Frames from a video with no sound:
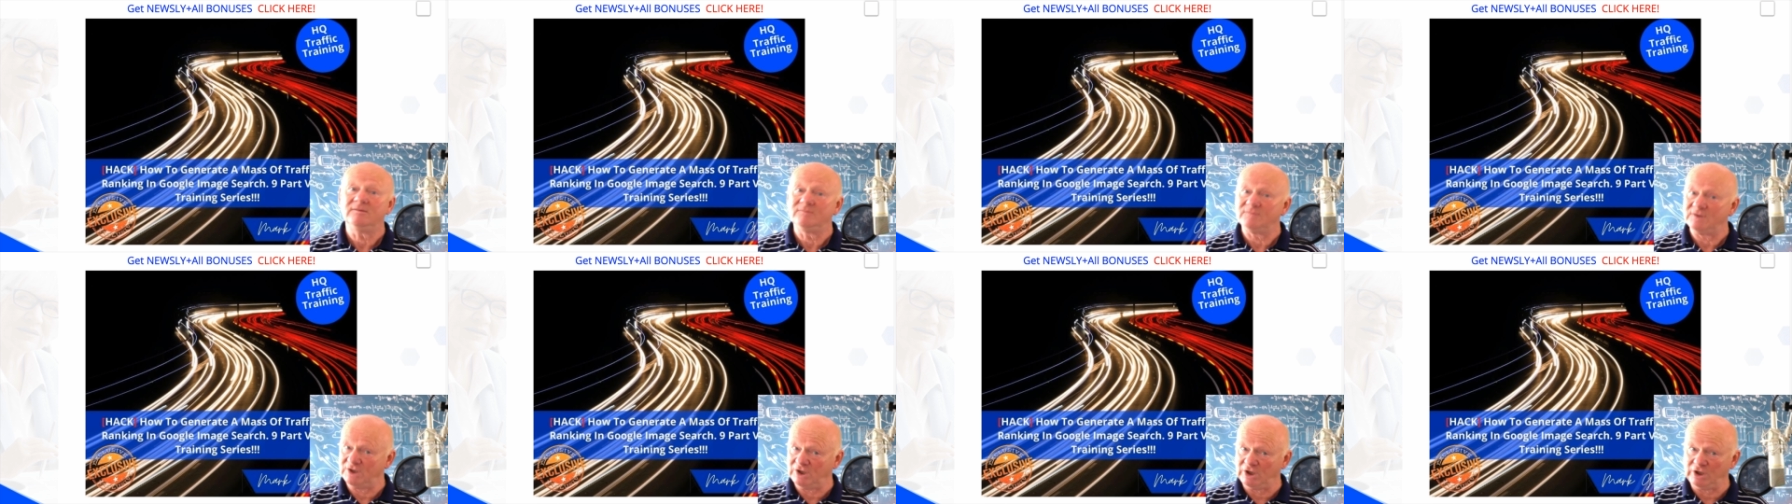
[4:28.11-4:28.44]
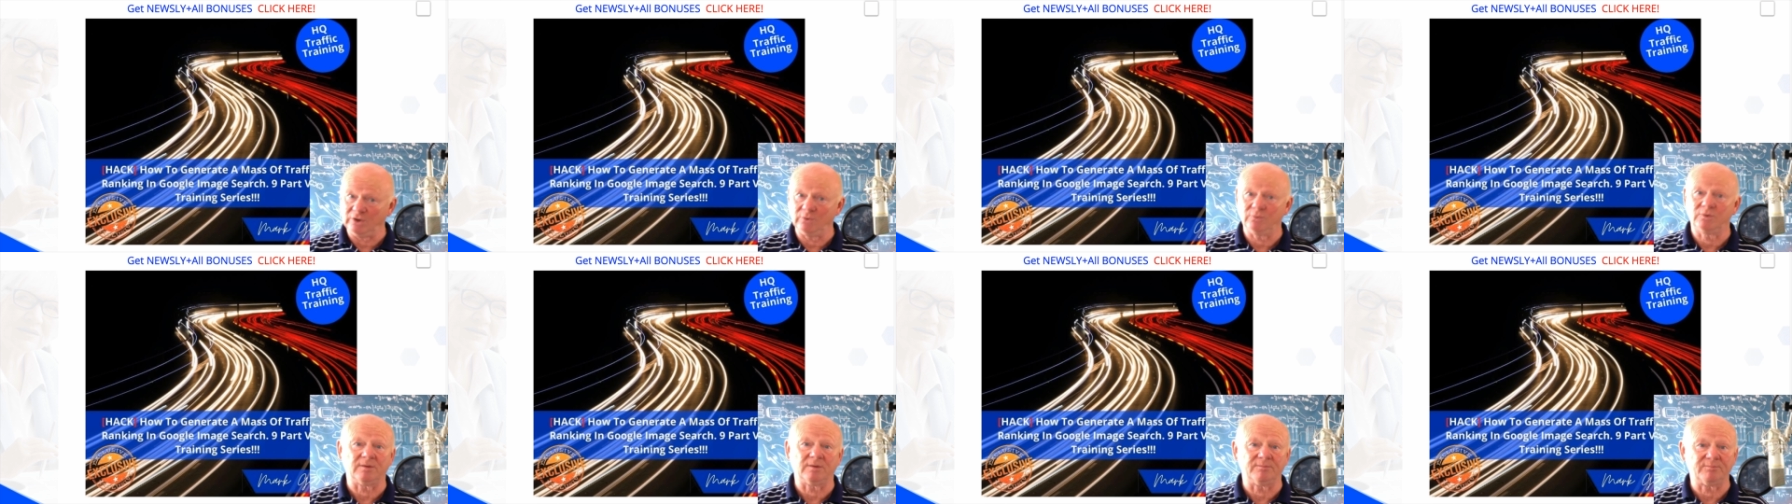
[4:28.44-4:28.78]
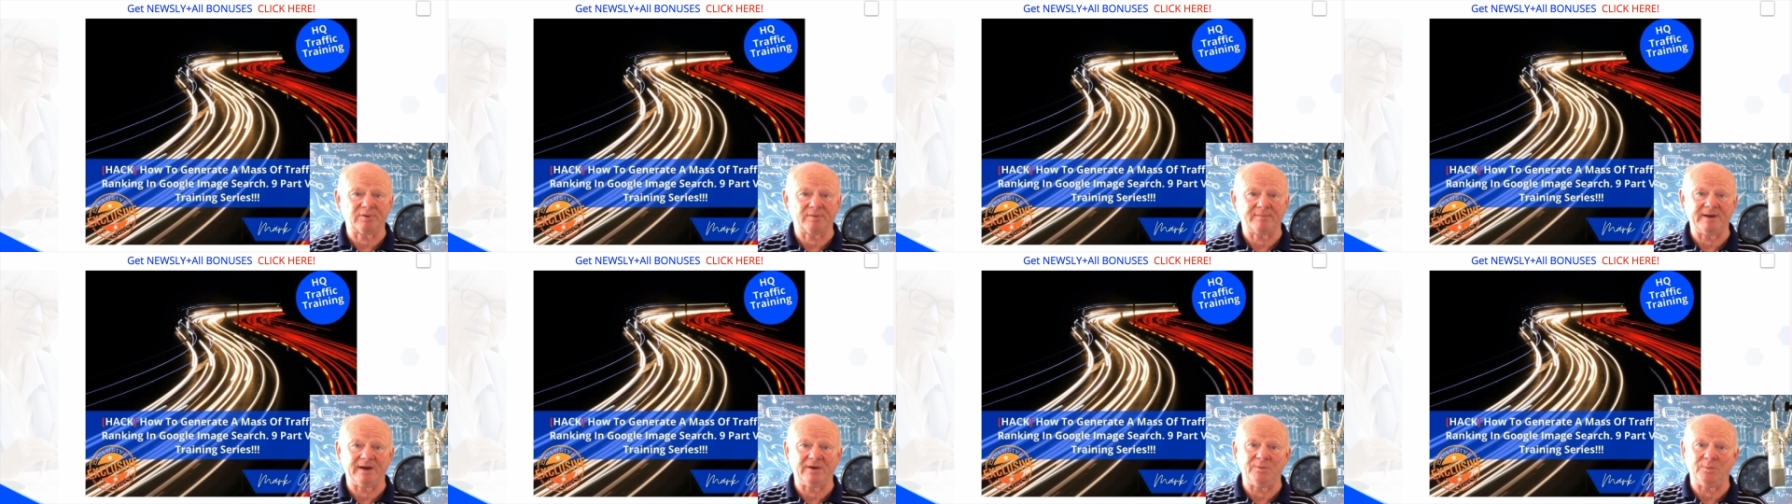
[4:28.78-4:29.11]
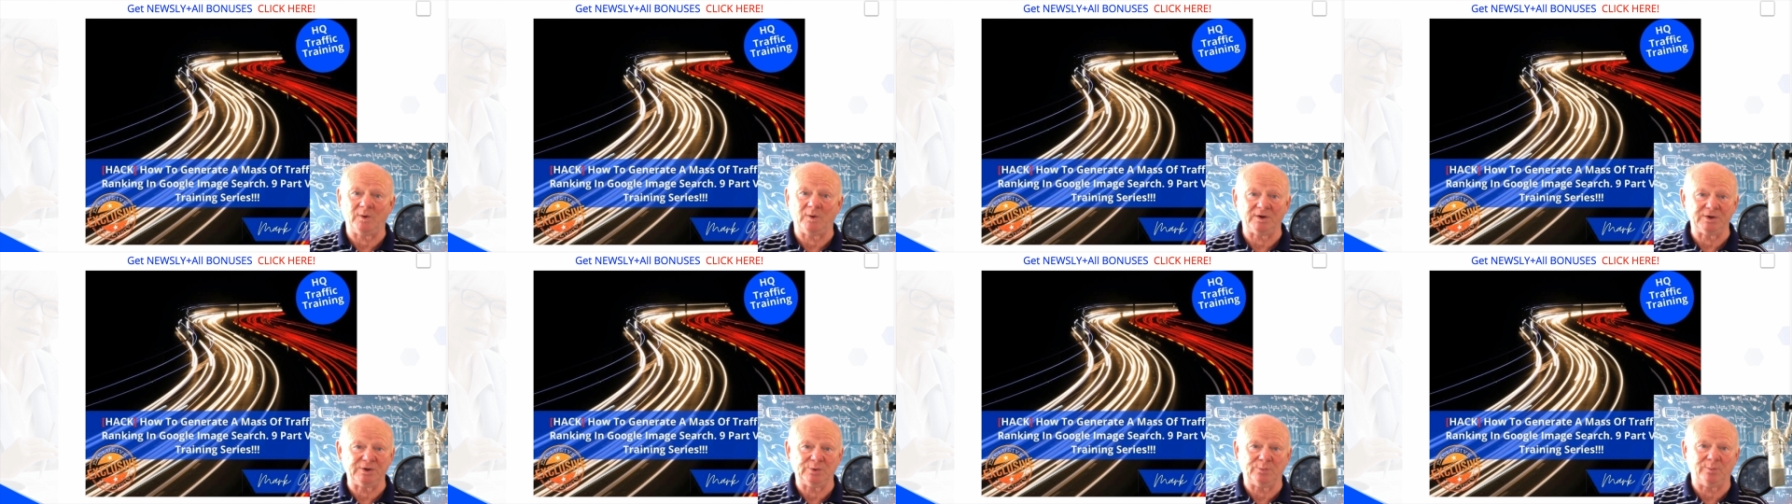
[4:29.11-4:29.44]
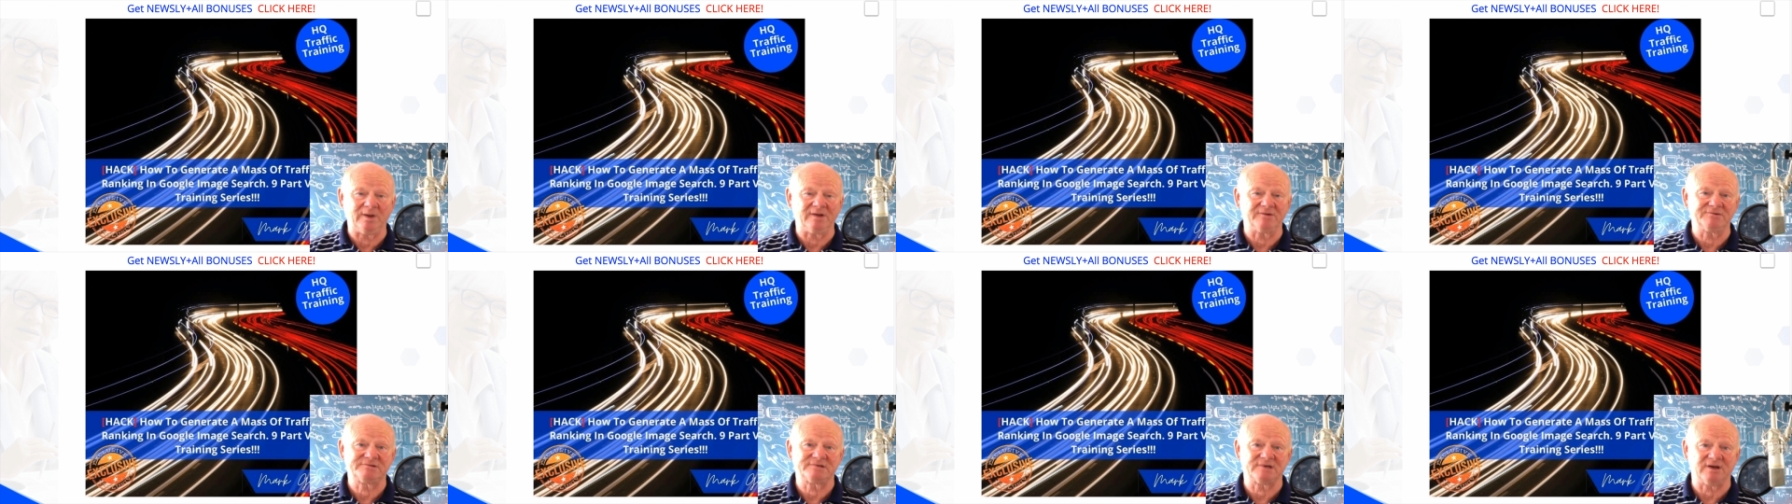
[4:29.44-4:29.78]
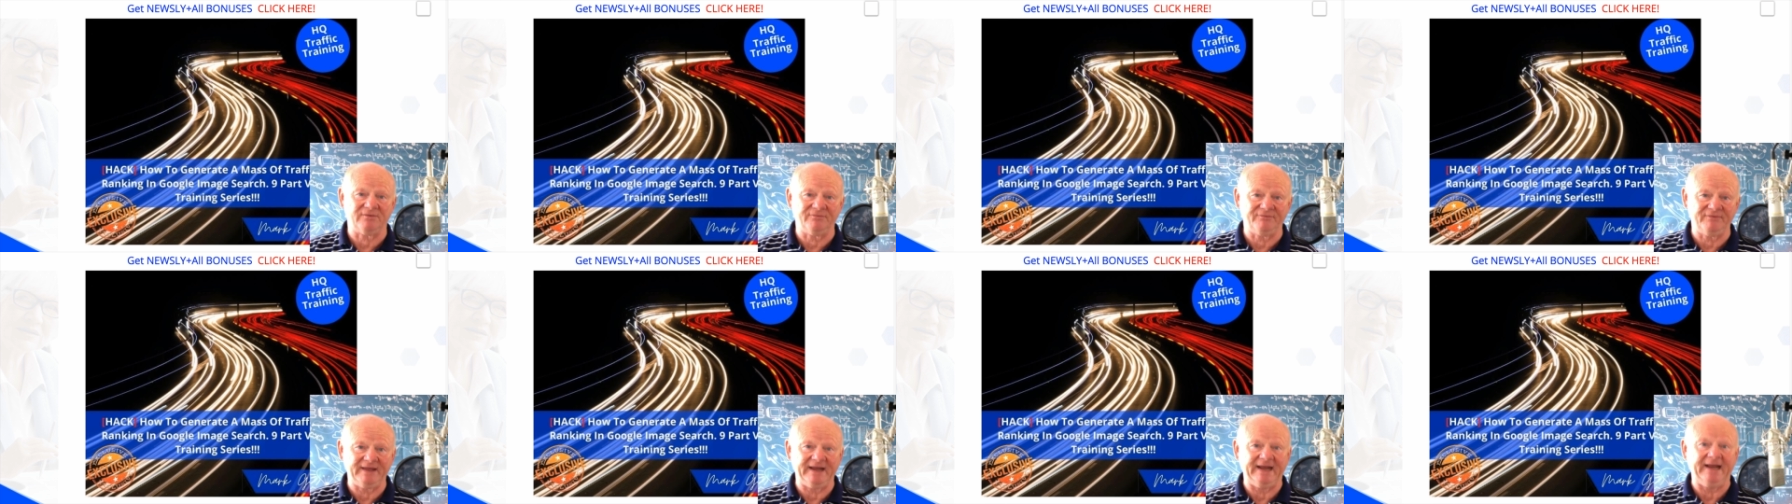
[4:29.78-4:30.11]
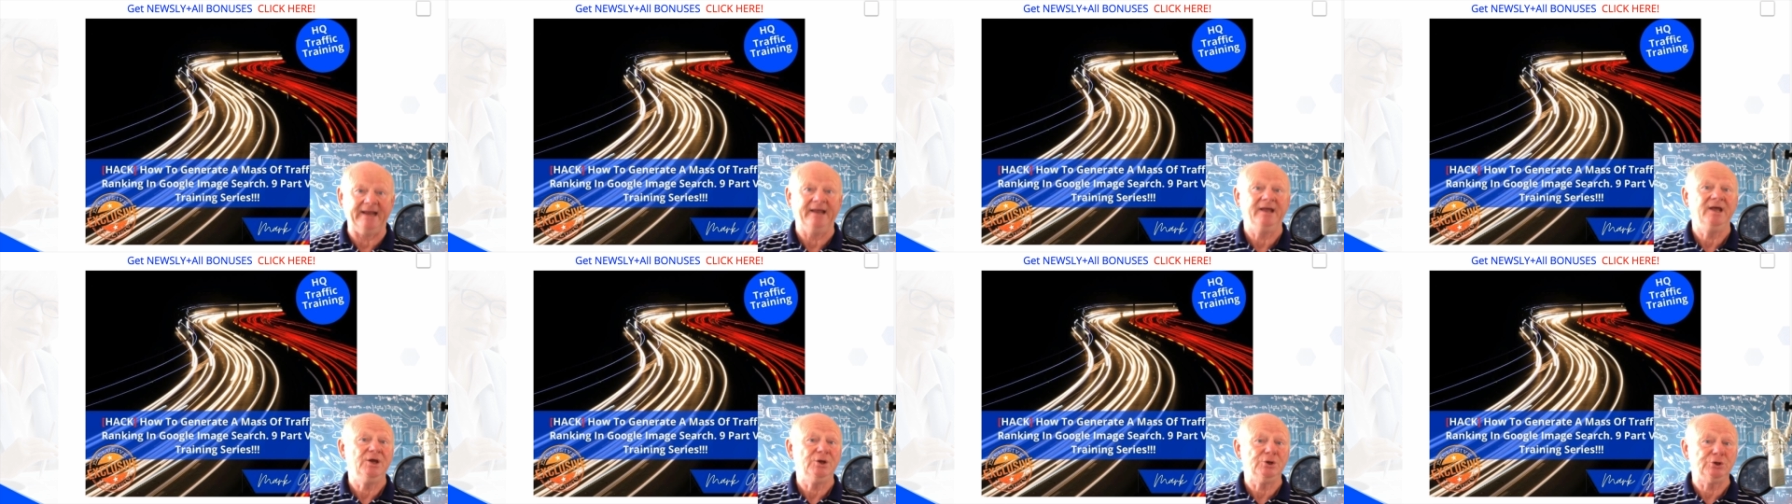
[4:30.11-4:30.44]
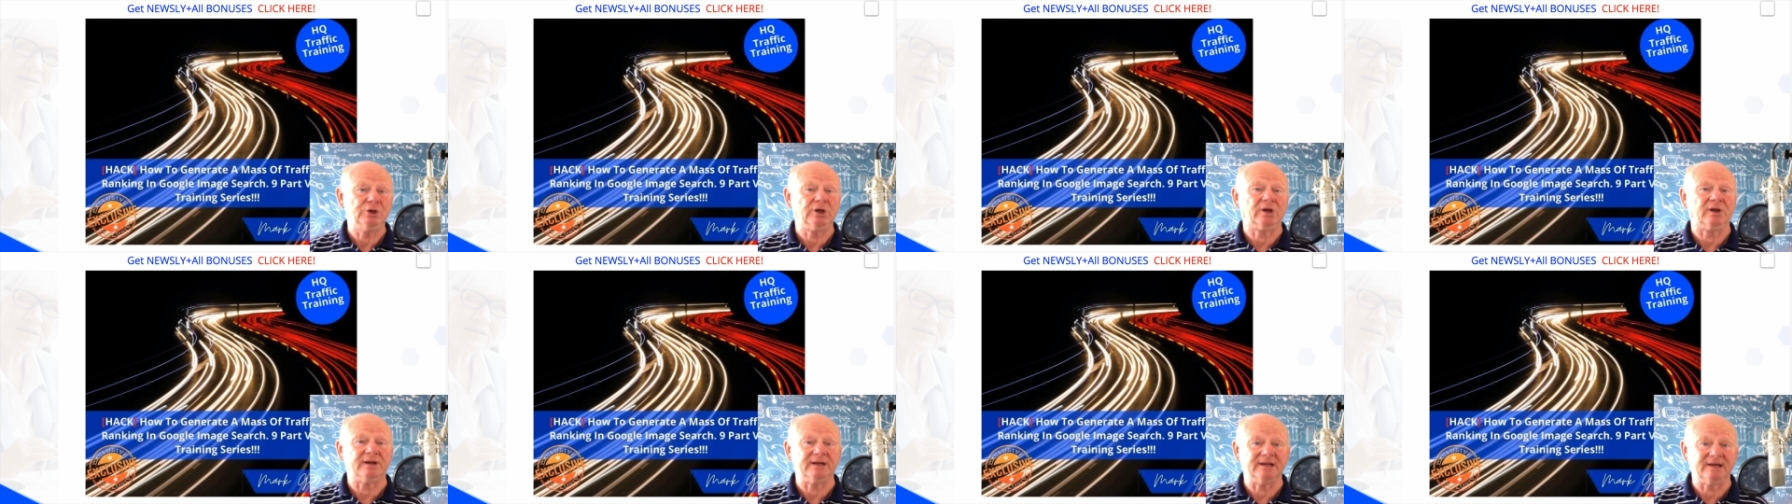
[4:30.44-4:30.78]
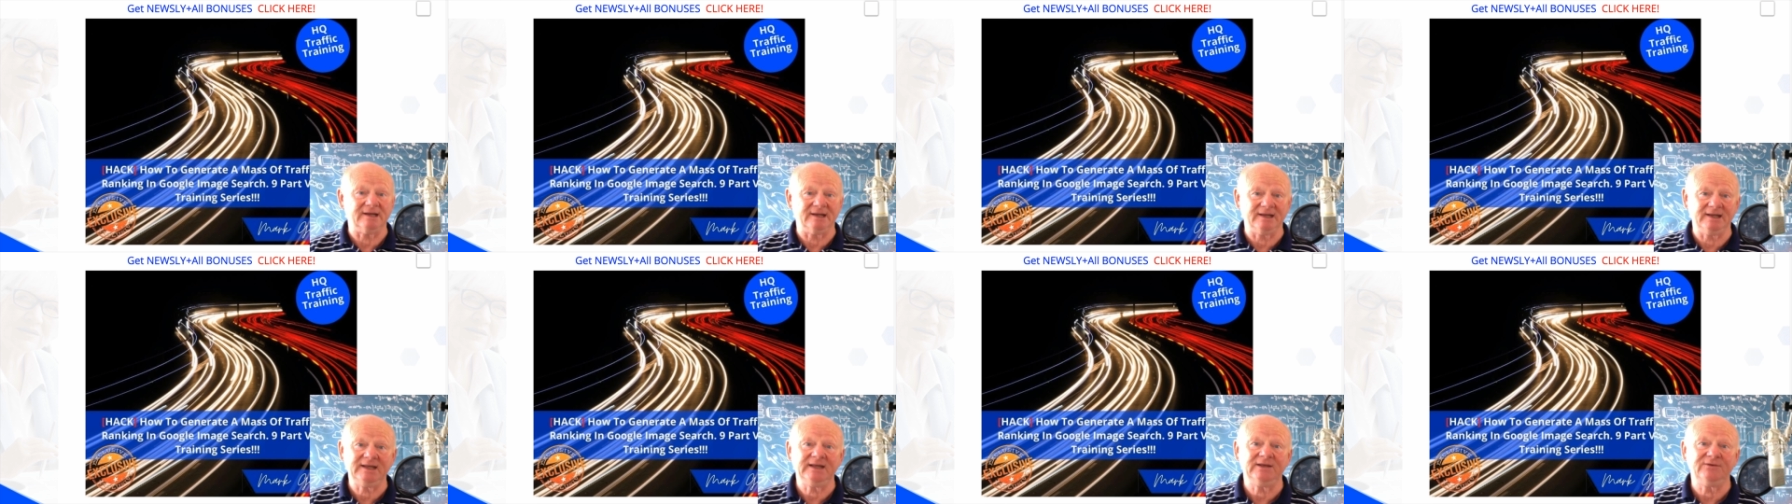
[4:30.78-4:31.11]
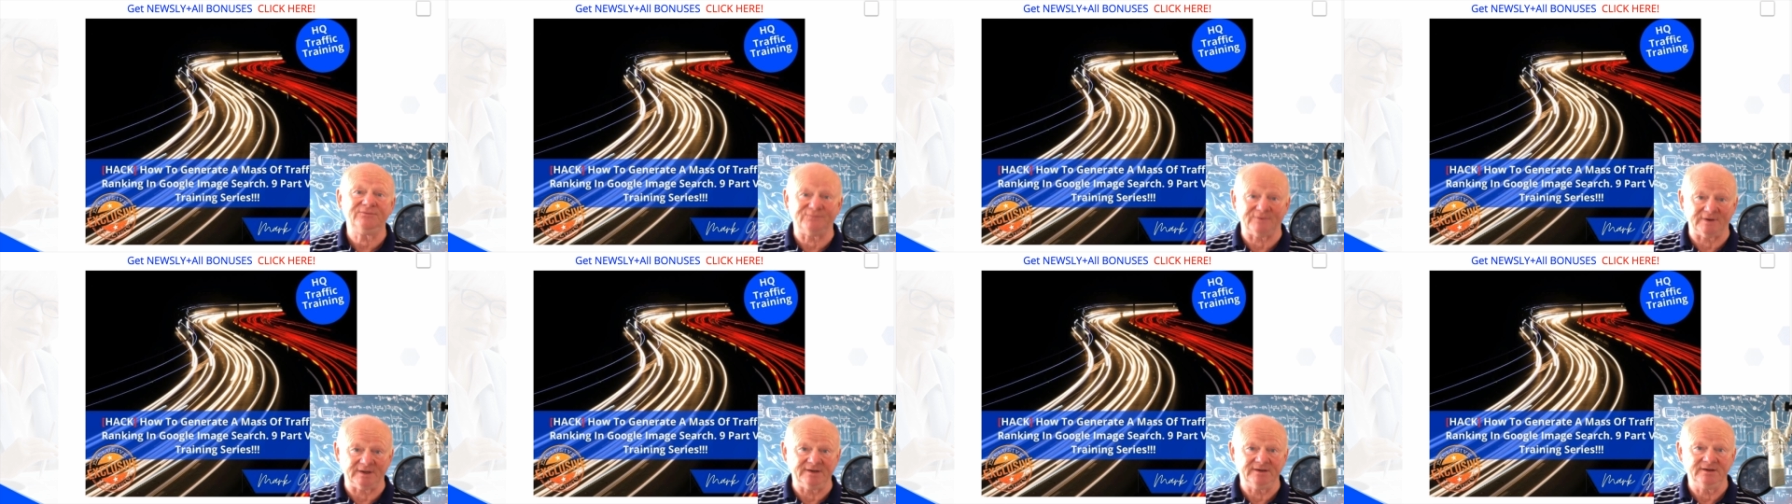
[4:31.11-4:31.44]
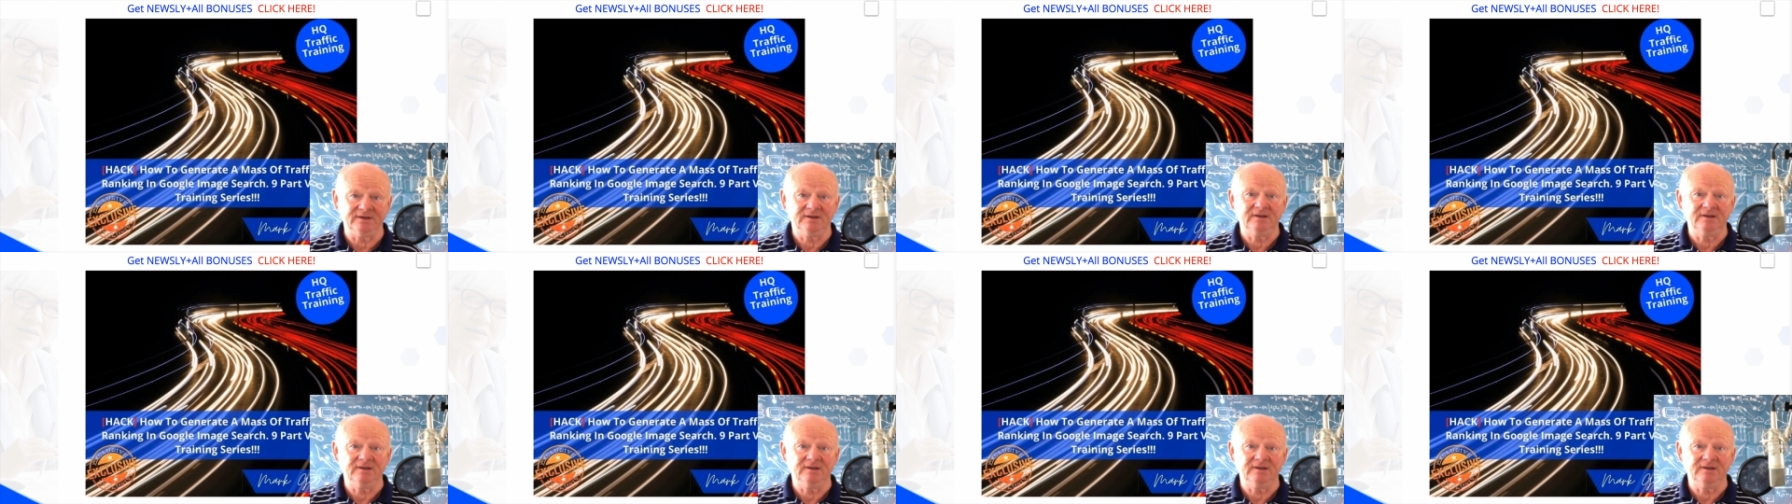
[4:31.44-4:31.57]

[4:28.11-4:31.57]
You can promote what you want on there. You can even